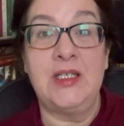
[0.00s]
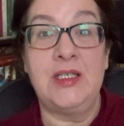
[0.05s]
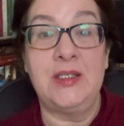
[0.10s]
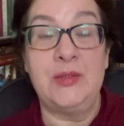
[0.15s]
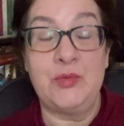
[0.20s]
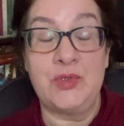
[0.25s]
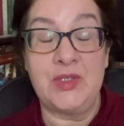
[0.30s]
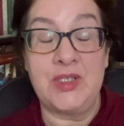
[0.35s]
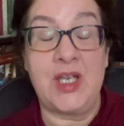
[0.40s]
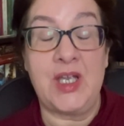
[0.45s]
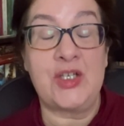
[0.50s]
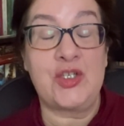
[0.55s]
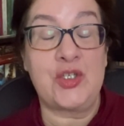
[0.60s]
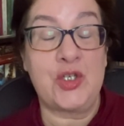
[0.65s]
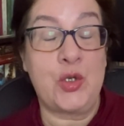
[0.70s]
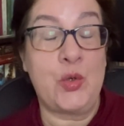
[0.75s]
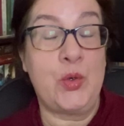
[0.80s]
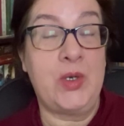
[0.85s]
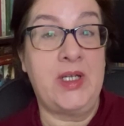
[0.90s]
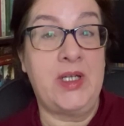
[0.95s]
it was actually
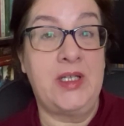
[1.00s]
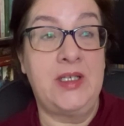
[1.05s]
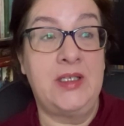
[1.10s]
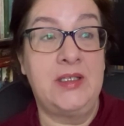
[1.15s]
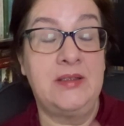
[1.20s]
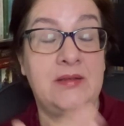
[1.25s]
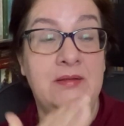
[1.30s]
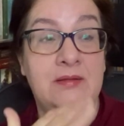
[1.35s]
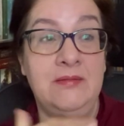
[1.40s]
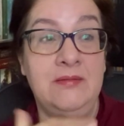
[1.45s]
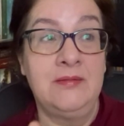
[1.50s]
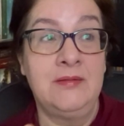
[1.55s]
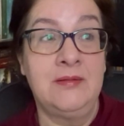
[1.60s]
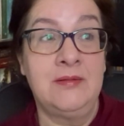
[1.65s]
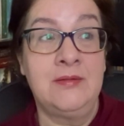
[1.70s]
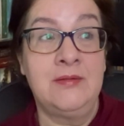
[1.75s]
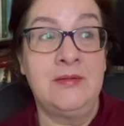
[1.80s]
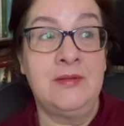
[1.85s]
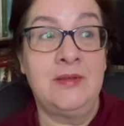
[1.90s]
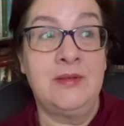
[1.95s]
quite
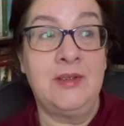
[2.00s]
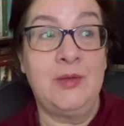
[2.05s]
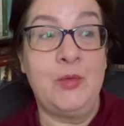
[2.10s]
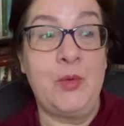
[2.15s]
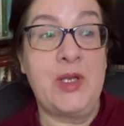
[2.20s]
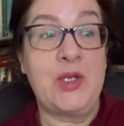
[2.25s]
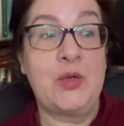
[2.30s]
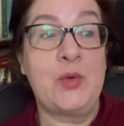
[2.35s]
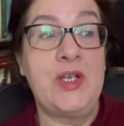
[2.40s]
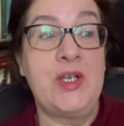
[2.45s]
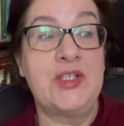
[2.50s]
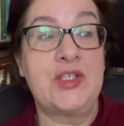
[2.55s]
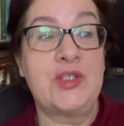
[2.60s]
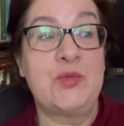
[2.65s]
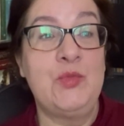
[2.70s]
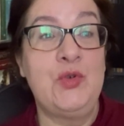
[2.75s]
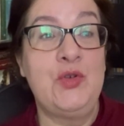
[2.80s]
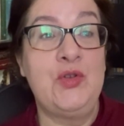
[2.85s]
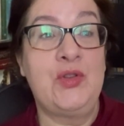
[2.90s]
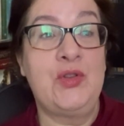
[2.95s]

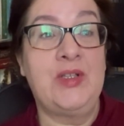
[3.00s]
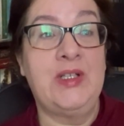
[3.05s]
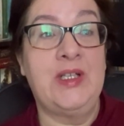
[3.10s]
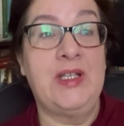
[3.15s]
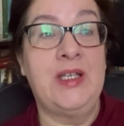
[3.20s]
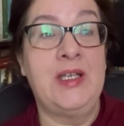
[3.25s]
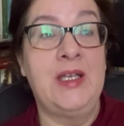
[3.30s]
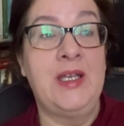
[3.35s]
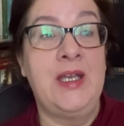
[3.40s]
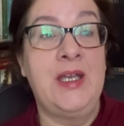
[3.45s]
smoothly.